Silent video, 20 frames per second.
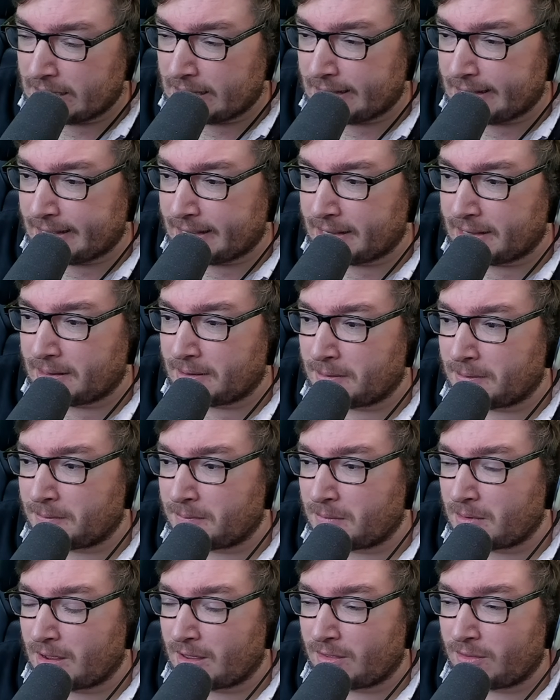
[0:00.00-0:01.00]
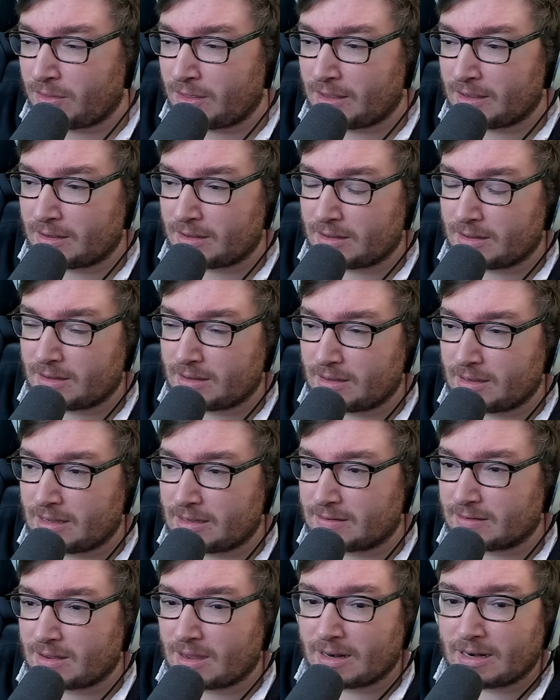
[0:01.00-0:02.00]
I think
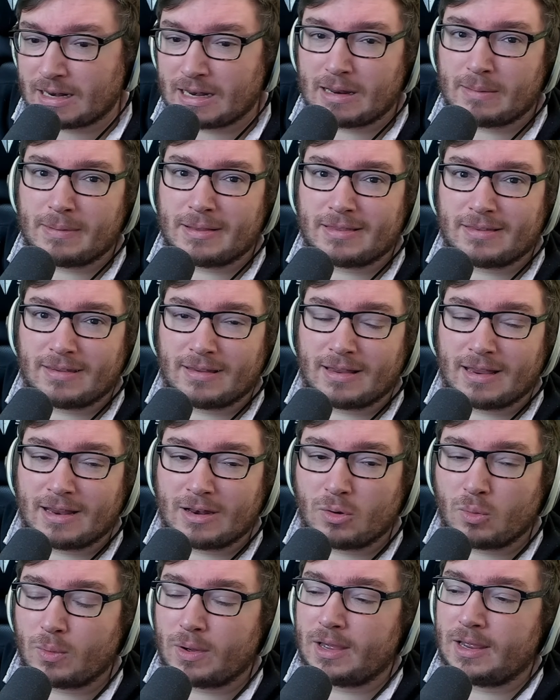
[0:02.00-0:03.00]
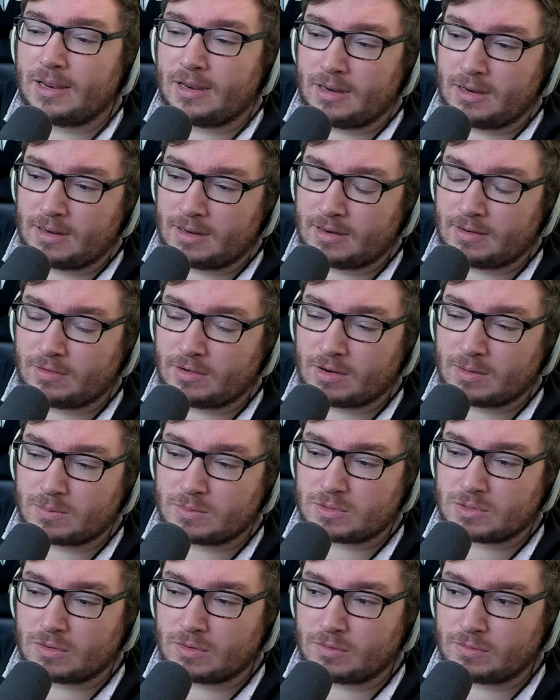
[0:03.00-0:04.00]
it's kind of limiting in a way in
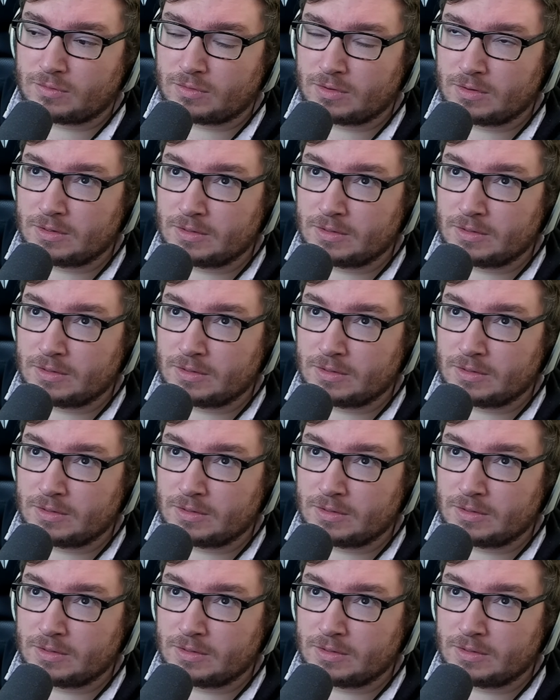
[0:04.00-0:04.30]
terms of